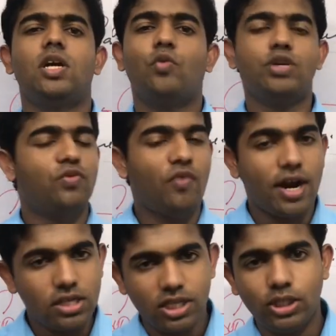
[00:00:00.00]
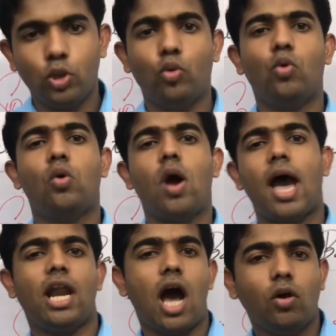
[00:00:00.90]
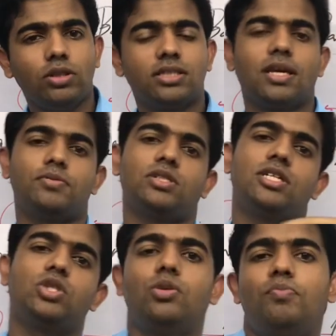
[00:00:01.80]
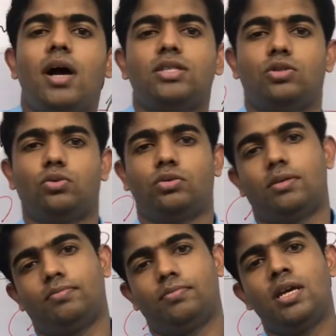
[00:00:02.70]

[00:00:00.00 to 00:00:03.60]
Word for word: which function to allow the substance to pass through them,